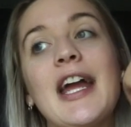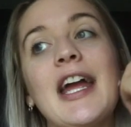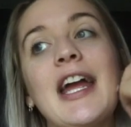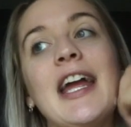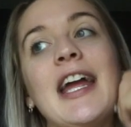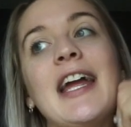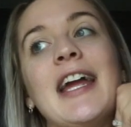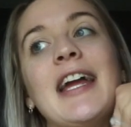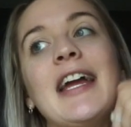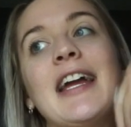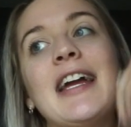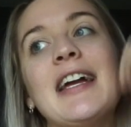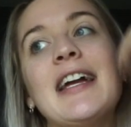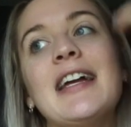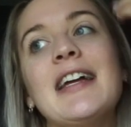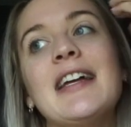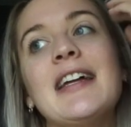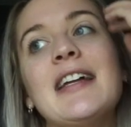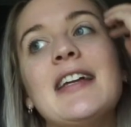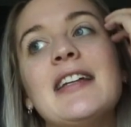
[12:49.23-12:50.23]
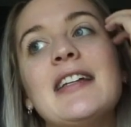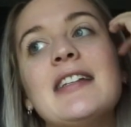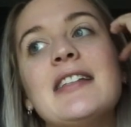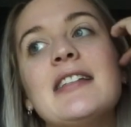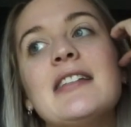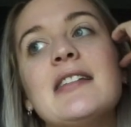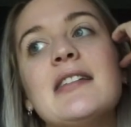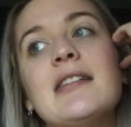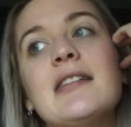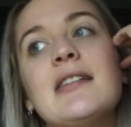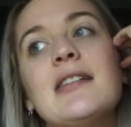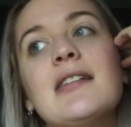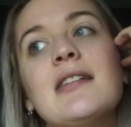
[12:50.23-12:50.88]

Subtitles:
and